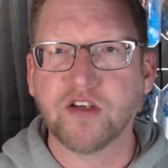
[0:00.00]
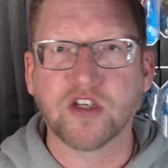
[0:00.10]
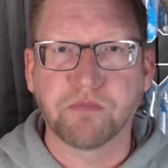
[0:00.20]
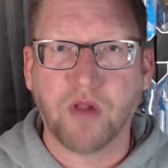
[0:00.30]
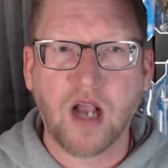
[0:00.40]

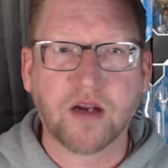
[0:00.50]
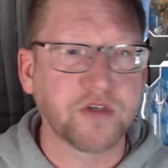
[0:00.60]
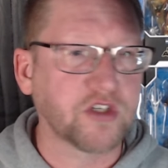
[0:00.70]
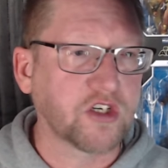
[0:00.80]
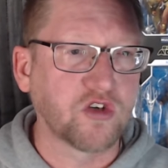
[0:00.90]
Just block them.
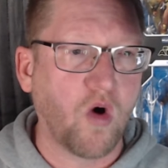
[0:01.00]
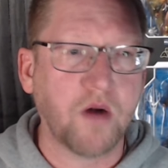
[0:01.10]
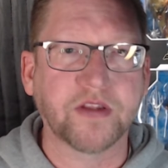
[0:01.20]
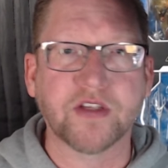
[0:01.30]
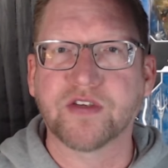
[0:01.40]
Just ignore
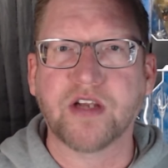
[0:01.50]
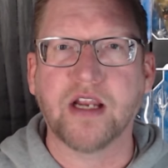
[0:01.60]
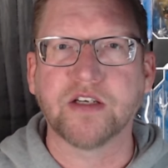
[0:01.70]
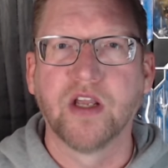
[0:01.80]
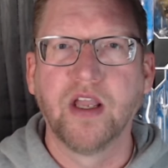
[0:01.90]
them at this
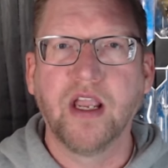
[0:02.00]
stage.